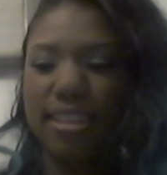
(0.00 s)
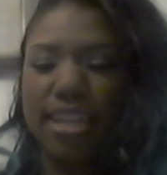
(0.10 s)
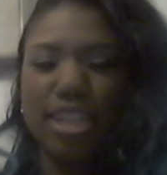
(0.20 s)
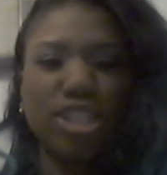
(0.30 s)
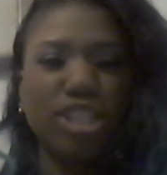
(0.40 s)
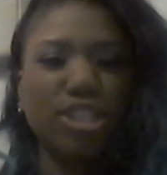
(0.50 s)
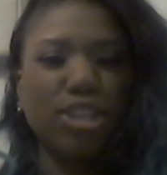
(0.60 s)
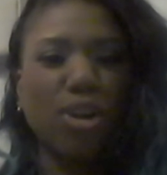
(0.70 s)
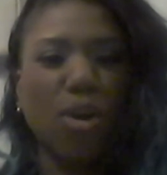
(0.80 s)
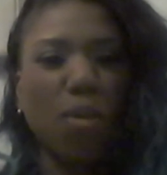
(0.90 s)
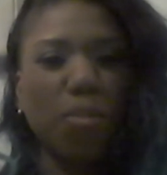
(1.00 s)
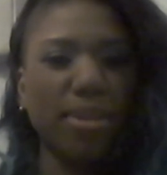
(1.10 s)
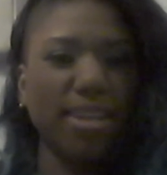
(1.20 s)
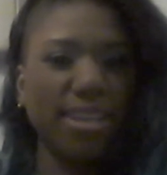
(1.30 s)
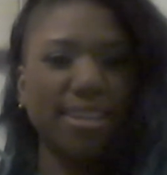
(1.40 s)
like, she
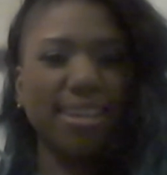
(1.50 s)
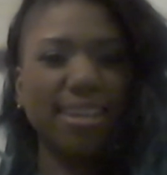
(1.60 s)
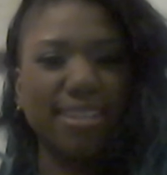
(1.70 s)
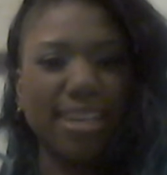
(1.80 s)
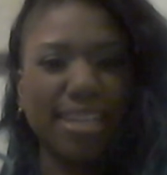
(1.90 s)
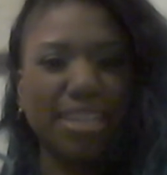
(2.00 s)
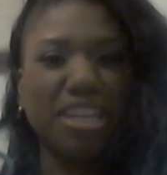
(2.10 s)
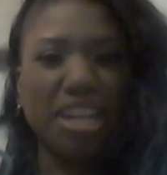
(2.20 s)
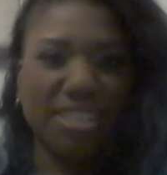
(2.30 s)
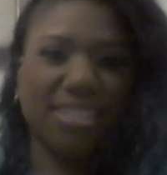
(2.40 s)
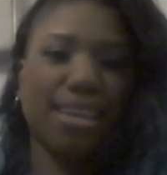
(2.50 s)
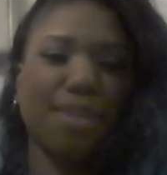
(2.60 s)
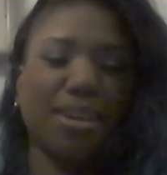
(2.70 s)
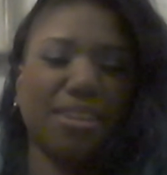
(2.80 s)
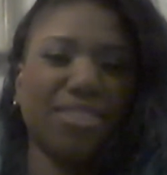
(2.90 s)
opened it and, like, guts
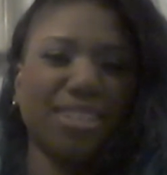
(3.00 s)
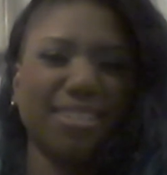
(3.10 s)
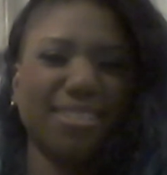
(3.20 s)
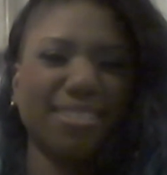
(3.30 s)
came out of it.